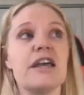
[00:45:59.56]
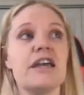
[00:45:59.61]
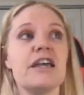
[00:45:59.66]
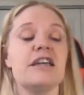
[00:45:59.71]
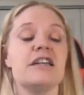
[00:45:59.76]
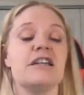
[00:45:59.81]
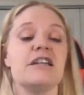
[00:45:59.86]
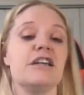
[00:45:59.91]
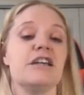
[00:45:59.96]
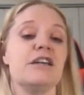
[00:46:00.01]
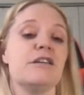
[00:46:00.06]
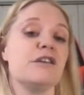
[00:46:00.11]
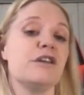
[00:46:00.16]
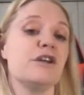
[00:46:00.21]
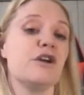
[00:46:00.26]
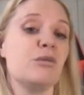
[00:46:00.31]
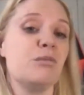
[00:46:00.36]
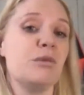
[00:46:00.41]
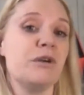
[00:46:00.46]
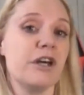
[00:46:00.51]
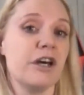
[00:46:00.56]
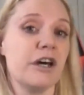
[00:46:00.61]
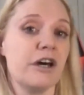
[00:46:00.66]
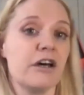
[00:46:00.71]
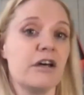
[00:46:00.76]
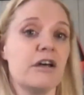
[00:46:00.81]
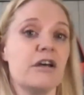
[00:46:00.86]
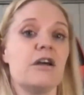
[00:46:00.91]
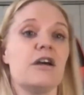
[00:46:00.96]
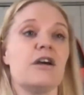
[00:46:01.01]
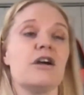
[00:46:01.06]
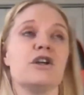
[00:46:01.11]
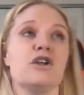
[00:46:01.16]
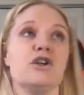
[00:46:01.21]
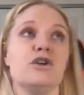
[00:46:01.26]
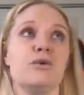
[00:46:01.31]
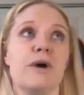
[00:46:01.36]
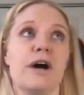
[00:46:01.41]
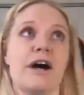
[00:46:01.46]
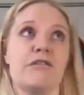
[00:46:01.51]
In Ethiopia,
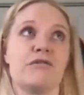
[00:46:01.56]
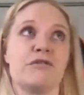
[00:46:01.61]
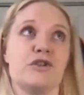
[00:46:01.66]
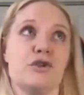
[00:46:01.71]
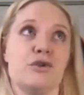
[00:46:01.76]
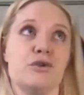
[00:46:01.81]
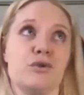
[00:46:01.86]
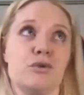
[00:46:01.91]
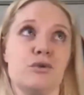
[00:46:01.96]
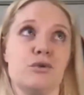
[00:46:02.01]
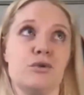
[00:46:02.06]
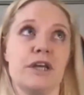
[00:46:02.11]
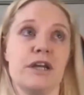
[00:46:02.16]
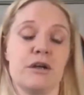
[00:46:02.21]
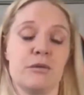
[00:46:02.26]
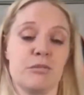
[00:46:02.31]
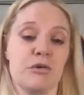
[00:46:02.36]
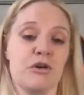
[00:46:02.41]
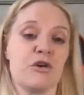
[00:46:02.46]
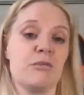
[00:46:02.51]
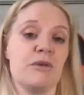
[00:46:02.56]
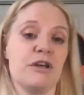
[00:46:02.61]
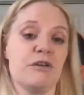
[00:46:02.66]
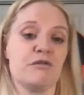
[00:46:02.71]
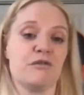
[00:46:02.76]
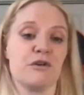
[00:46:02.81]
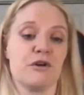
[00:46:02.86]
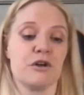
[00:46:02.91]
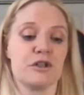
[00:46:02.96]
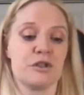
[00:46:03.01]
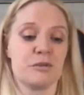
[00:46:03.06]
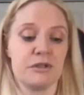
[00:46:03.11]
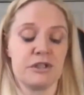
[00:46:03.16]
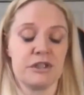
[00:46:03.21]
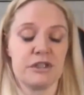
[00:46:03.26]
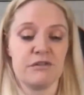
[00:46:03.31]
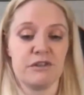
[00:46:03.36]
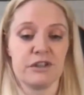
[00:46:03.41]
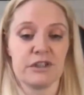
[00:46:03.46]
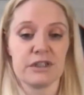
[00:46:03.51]
you have to get a permit for a
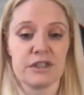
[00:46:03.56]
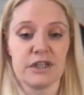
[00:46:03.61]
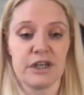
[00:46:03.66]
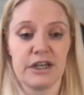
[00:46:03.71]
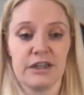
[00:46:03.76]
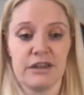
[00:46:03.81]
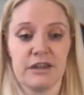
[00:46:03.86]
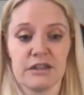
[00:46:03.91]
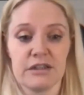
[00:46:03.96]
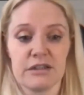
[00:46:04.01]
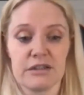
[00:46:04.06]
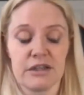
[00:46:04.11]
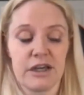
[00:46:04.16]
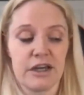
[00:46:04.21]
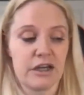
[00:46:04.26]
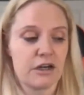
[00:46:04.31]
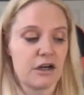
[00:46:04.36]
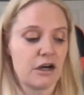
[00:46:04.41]
specific site that's like